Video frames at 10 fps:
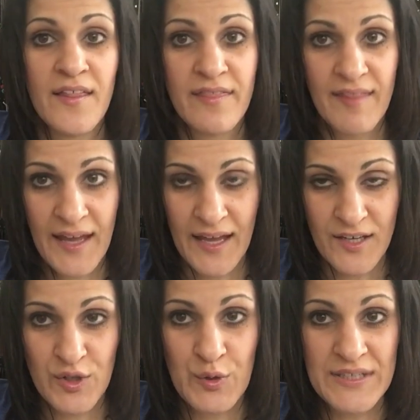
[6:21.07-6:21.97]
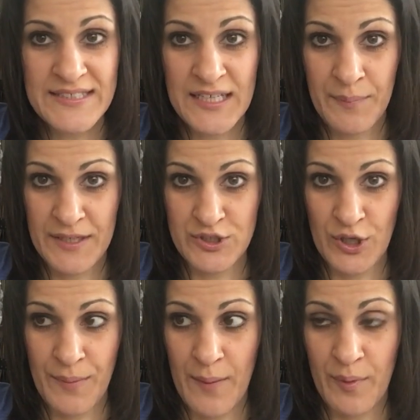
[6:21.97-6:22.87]
Then you can send a picture
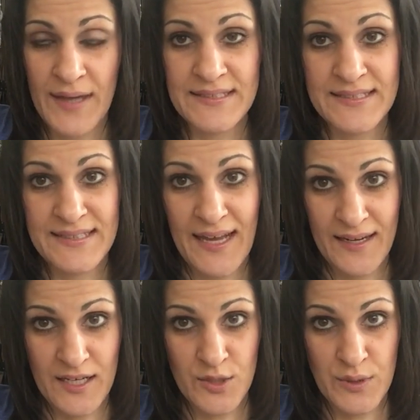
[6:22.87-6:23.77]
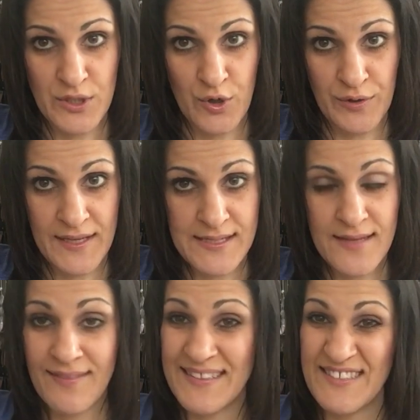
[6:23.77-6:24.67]
to Paparazzi and say, I need to return this.
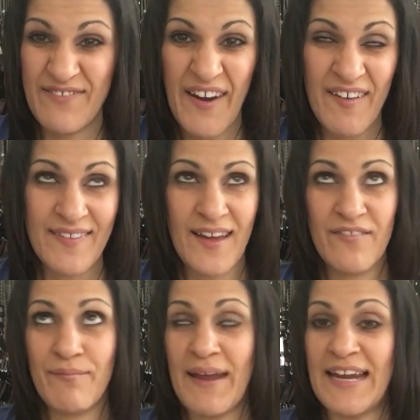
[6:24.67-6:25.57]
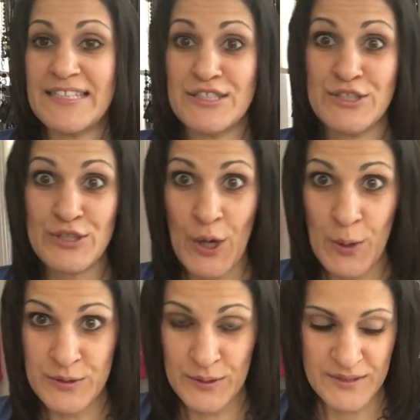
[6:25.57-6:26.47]
They've made it
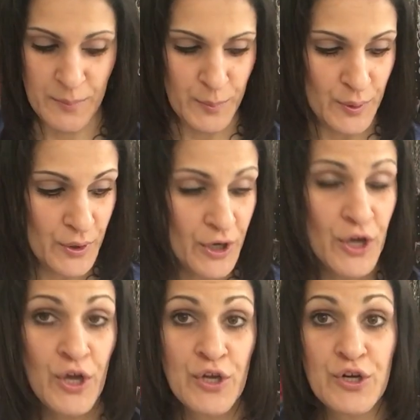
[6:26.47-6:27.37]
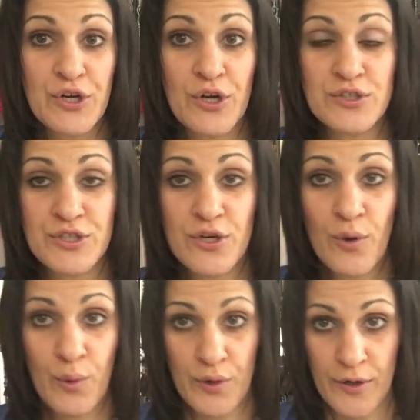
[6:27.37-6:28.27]
so simple. You're gonna go to
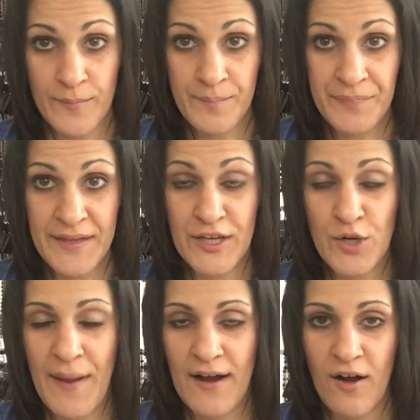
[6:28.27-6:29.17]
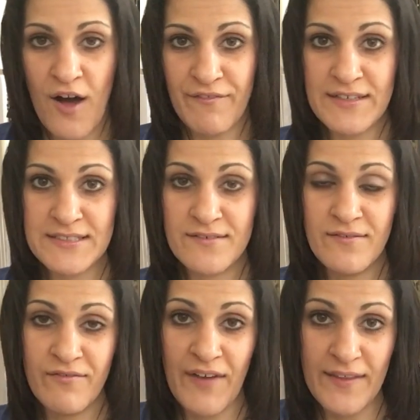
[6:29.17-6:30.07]
your order in your back office.
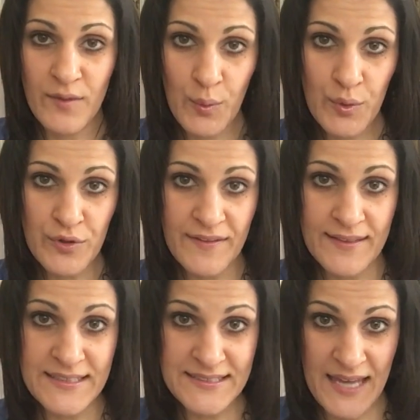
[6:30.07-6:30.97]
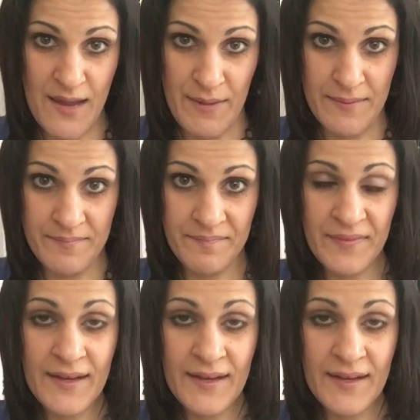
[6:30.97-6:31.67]
Find the order that this came in.